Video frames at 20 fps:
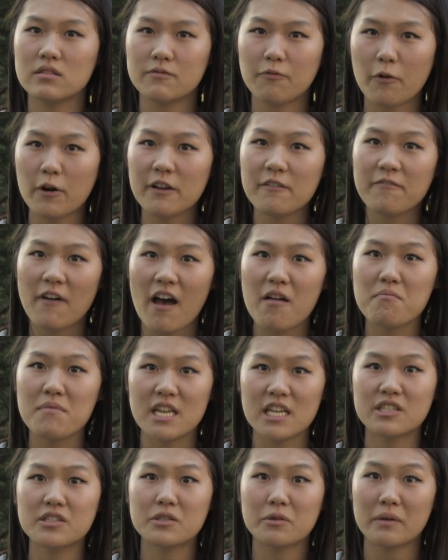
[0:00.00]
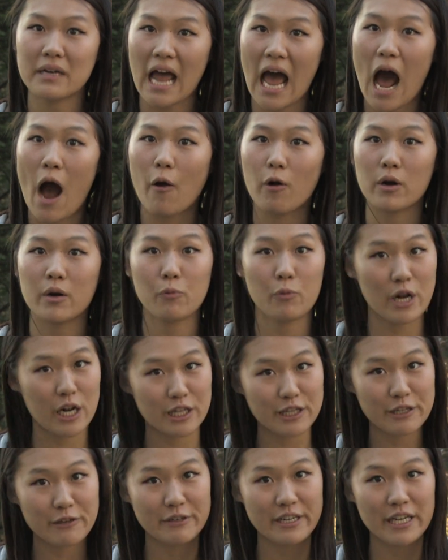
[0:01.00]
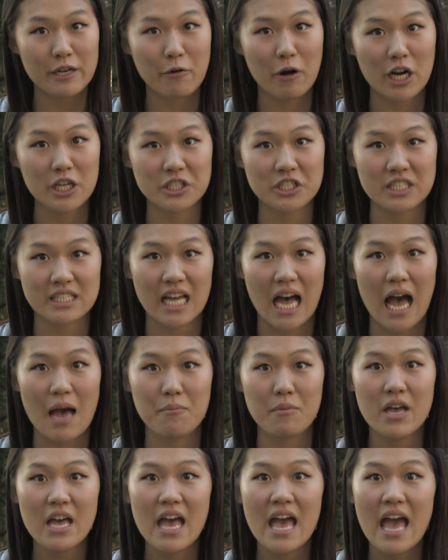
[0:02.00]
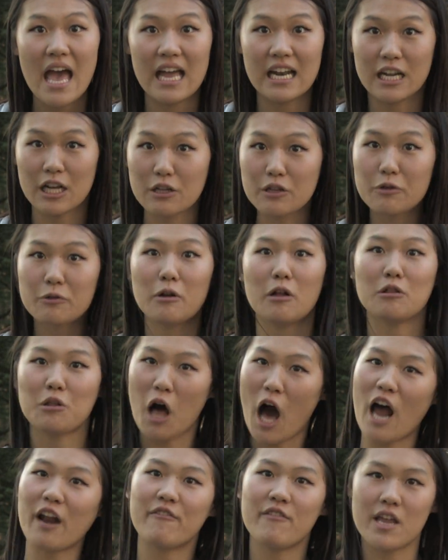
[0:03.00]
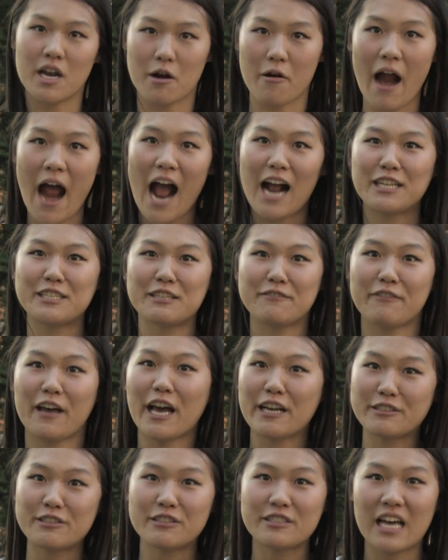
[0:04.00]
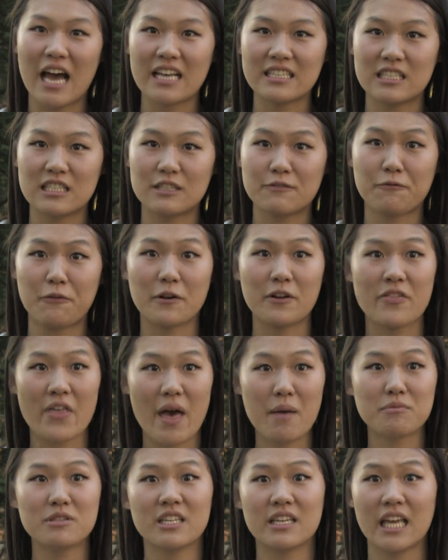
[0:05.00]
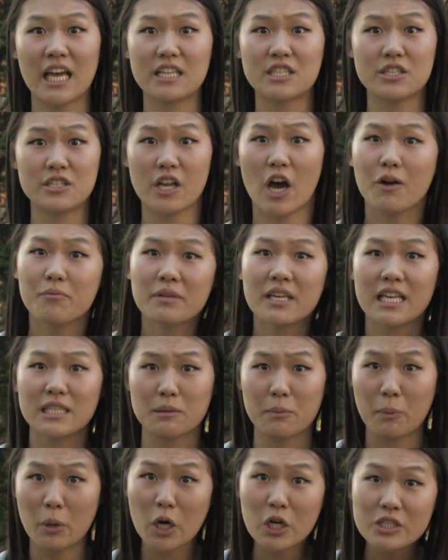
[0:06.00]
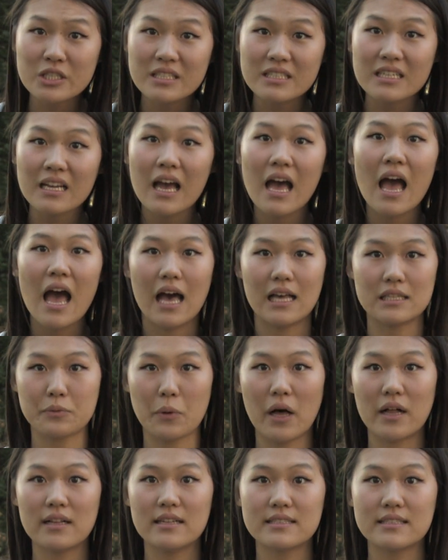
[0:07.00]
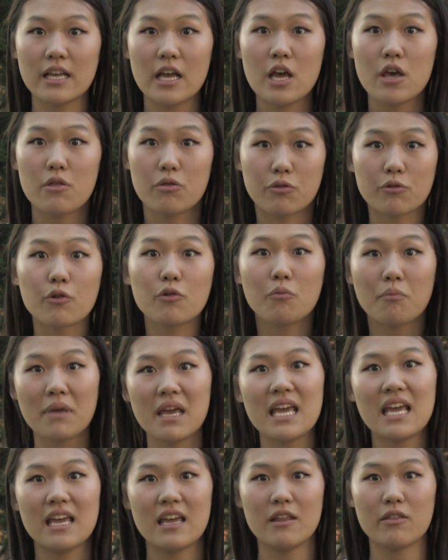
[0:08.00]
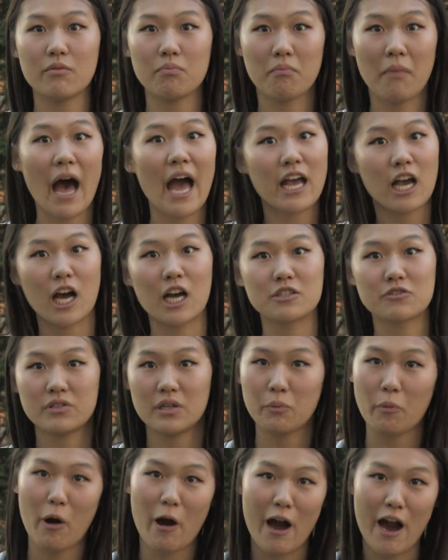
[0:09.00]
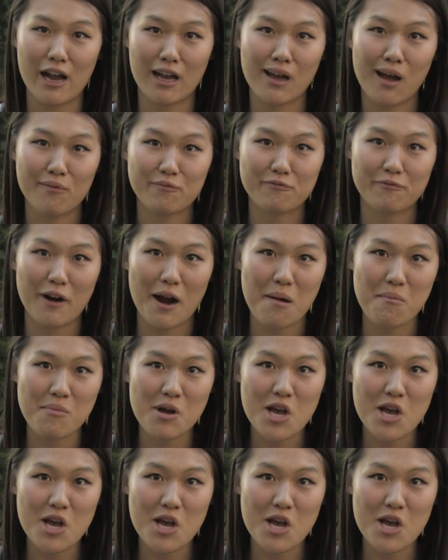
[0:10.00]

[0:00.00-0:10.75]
45 minutes to an hour, including question time, and include a lot of interactive exercises for them to get to know me as a person, as well as through me, my country and where I come from.